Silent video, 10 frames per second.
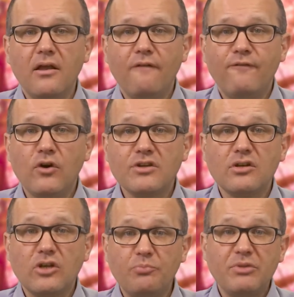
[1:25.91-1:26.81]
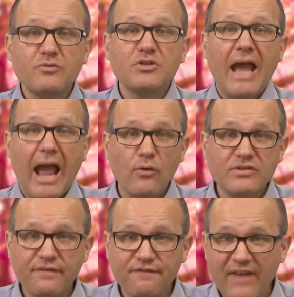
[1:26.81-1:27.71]
focus on companies which are out
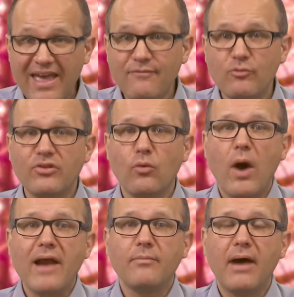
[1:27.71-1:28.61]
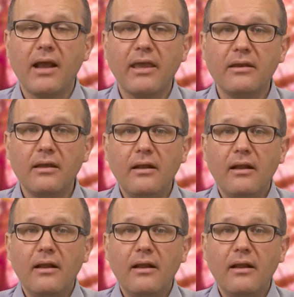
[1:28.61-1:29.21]
of favour with the wider market